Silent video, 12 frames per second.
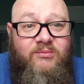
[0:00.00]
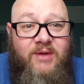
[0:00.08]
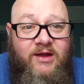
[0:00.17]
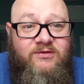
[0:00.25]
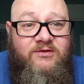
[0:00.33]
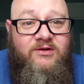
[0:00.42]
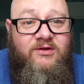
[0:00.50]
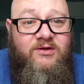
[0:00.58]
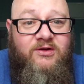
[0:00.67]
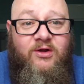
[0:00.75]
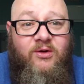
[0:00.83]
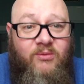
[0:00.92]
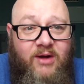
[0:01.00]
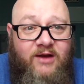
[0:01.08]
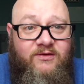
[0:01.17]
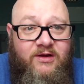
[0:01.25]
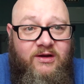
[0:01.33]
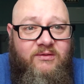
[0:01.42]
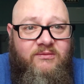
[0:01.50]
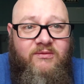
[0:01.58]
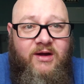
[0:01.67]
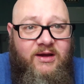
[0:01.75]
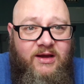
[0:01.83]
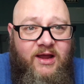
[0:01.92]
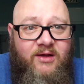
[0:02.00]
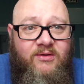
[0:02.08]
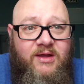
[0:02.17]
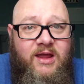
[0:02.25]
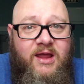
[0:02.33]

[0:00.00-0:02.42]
must go watch it right now.